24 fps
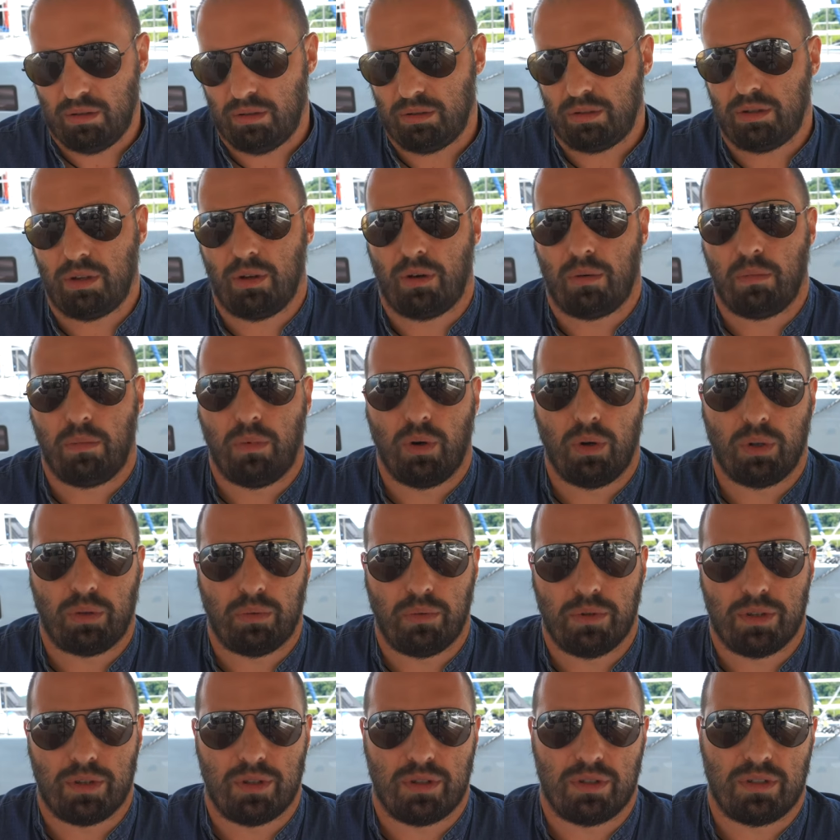on your boat,
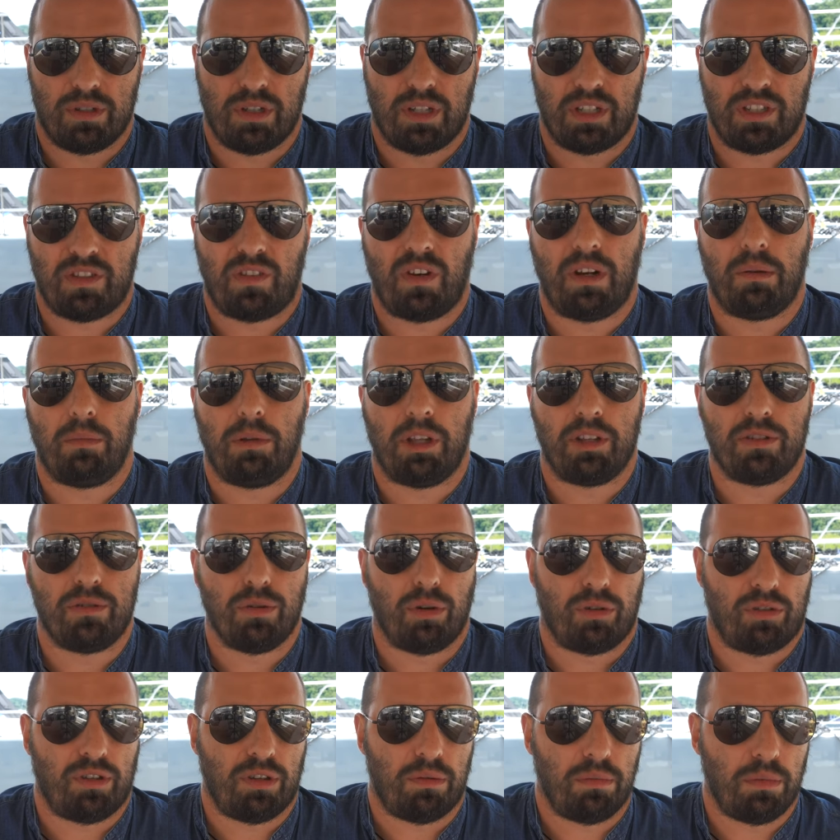which is extremely
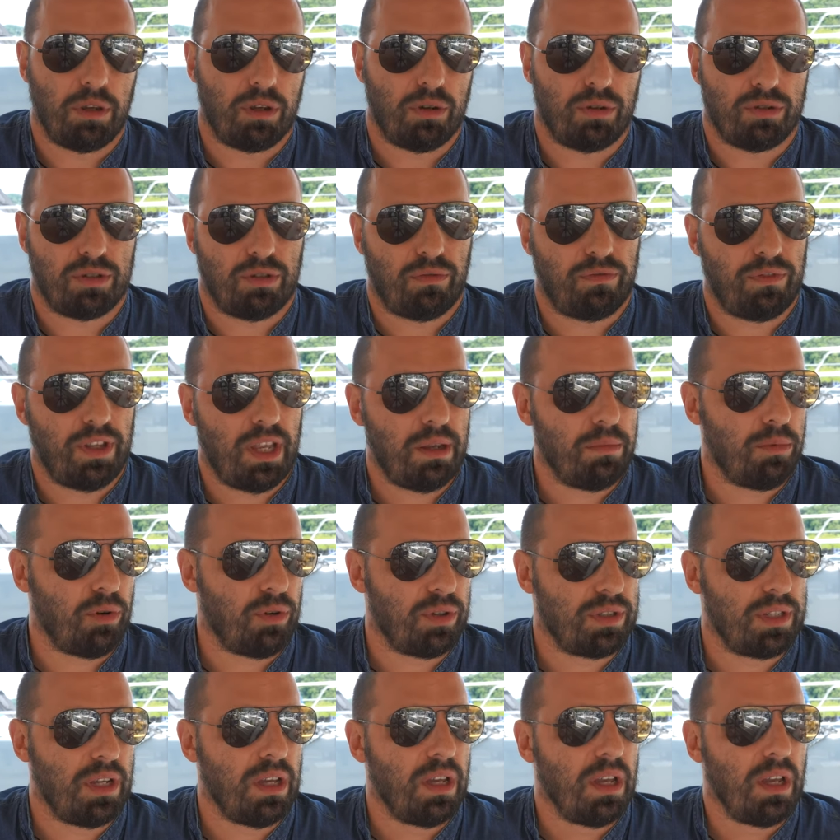dirty because of
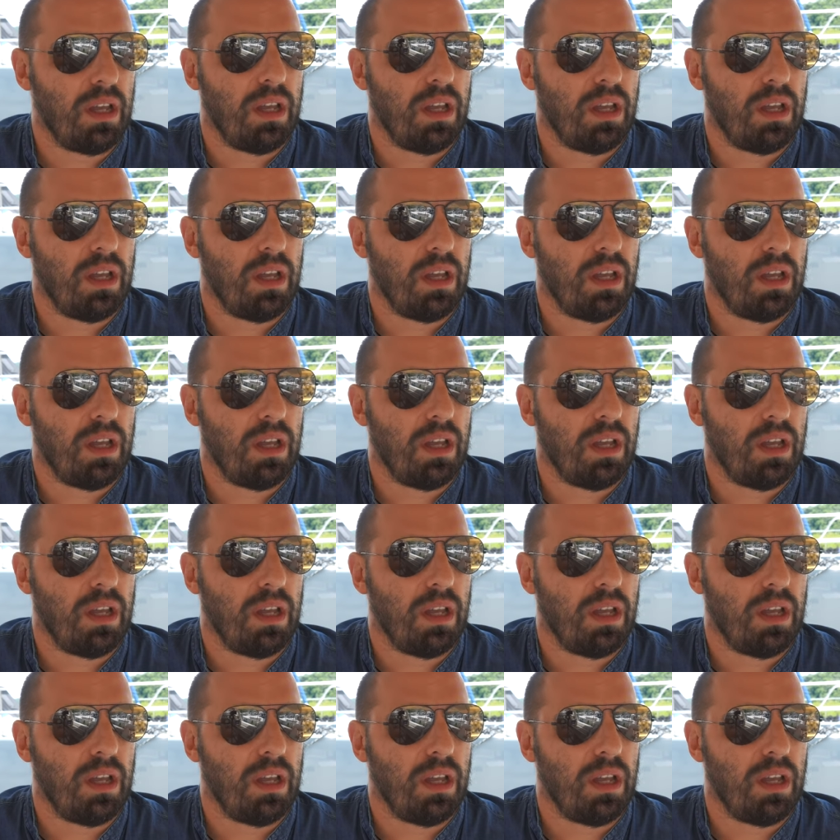neighbors,